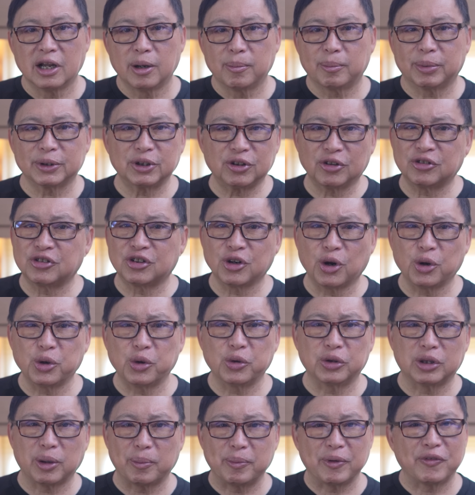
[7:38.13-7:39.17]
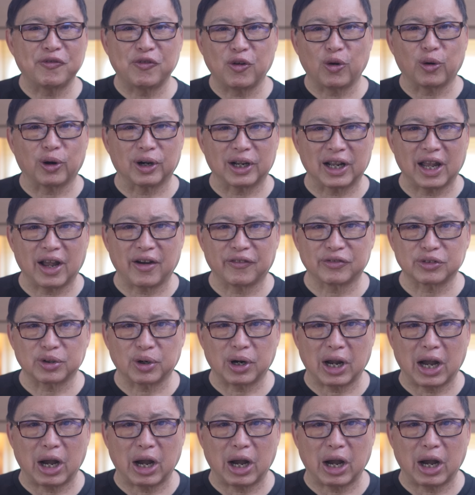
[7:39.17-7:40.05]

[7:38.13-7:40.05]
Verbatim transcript: But to show you the before and after,